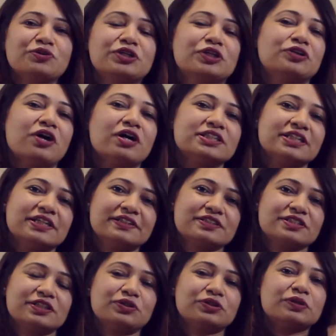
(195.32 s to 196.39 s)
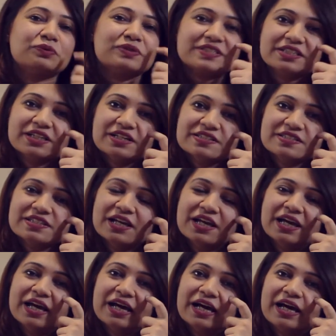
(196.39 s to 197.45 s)
can contact us and you can visit us
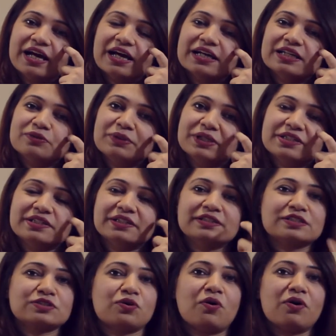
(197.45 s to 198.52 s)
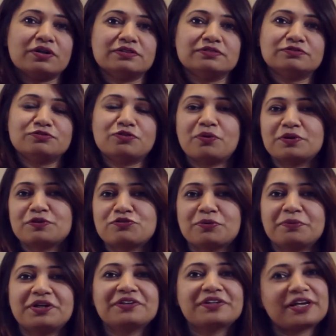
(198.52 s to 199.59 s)
and we can take this on forward
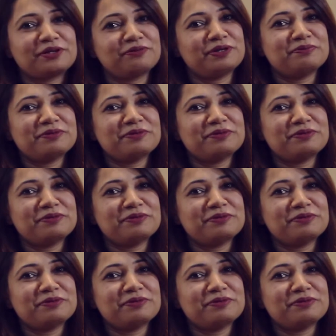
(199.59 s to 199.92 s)
from here. Thank you very